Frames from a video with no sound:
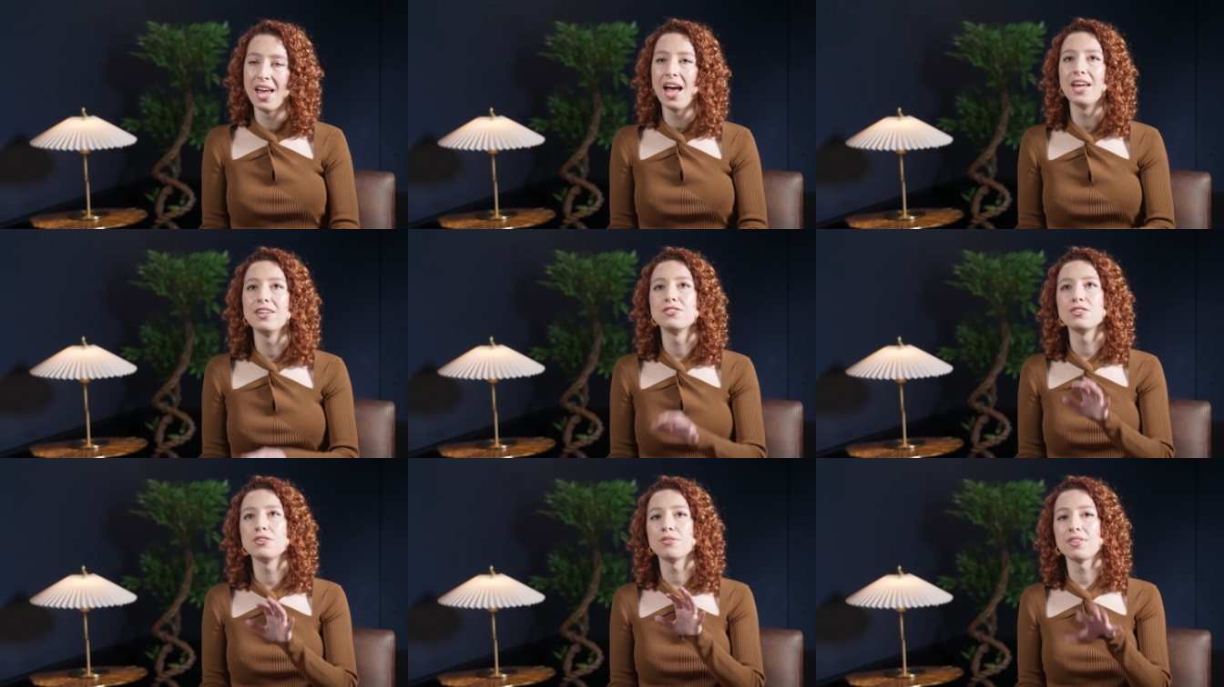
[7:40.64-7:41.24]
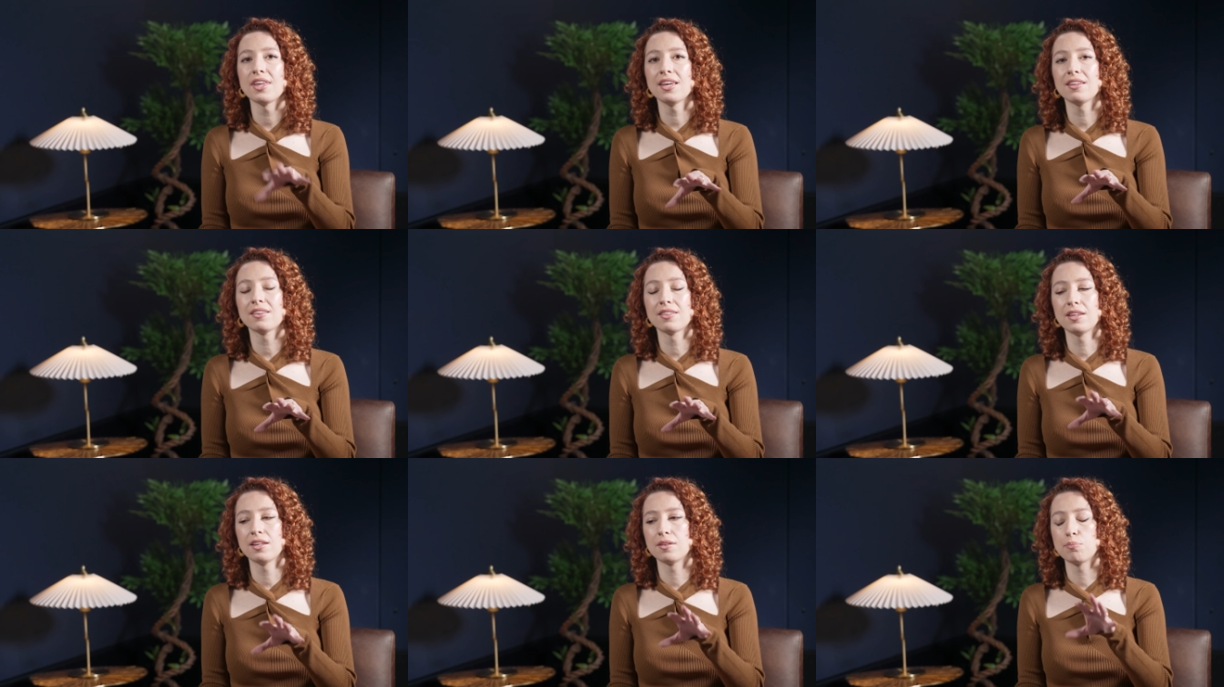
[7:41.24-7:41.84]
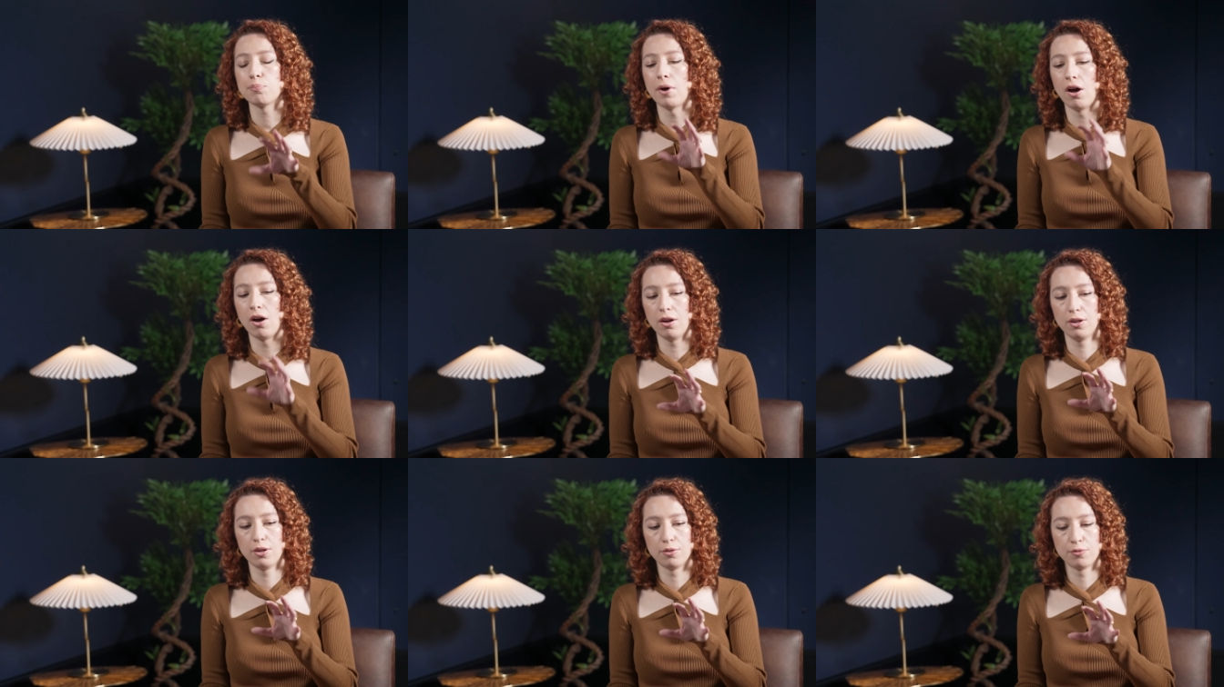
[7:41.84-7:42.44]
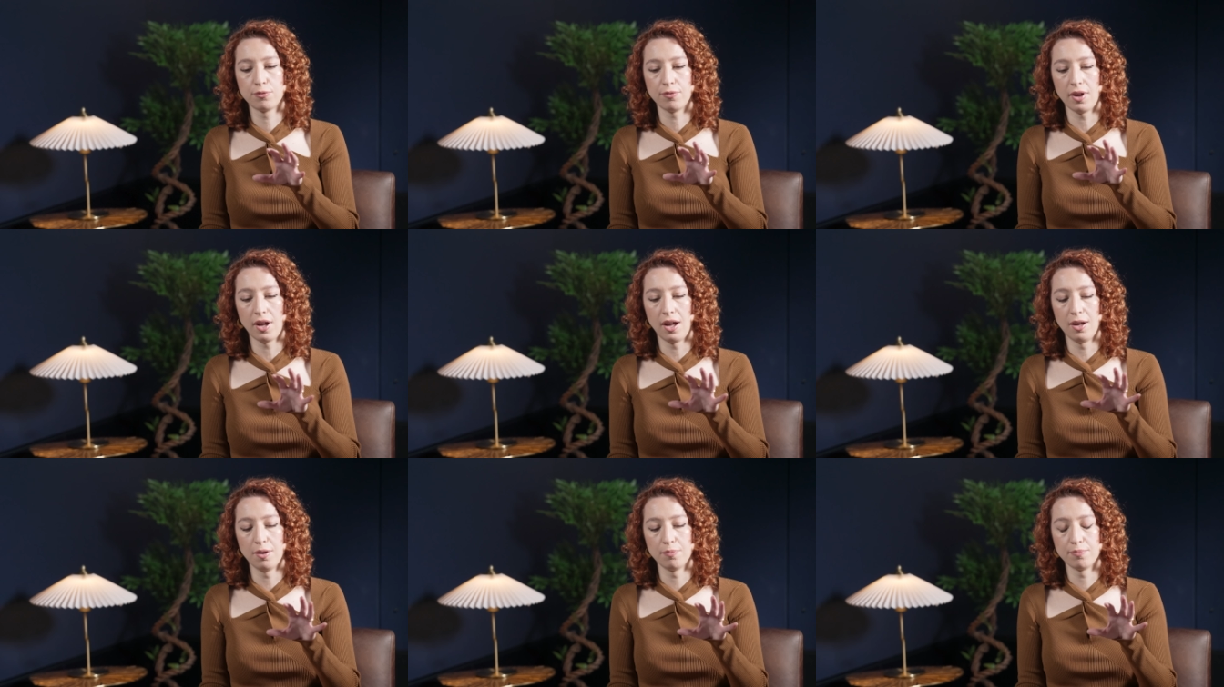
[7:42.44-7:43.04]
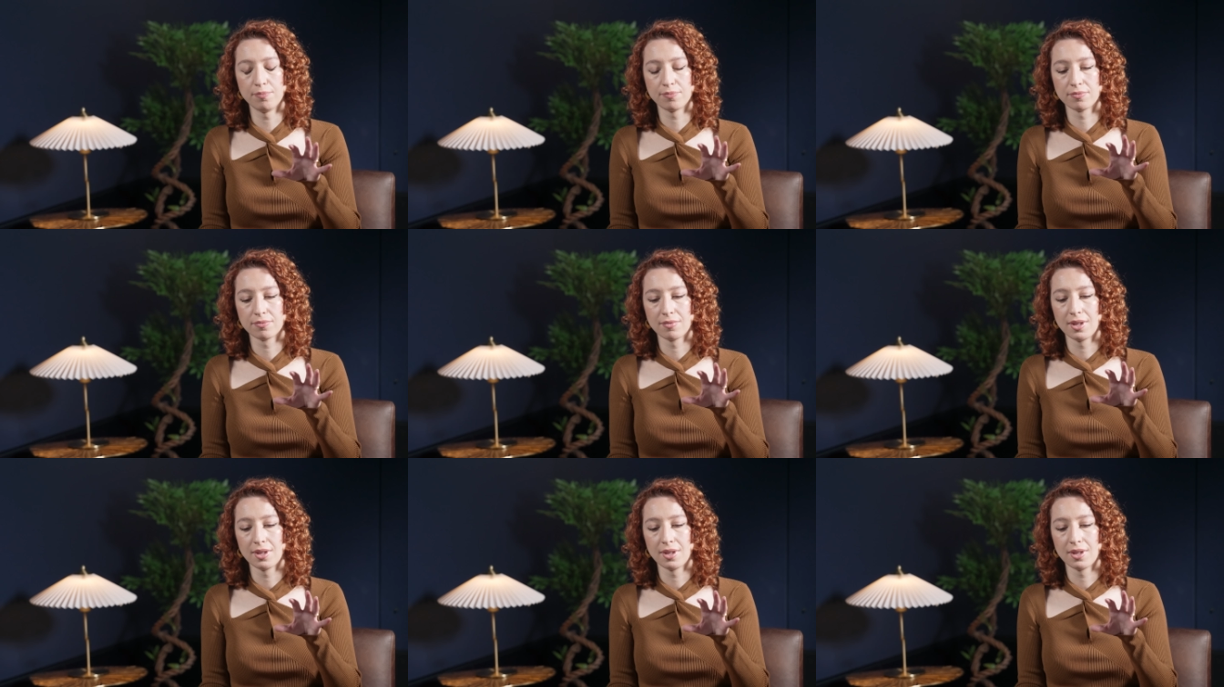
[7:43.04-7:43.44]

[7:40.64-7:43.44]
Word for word: And do you think that part of um,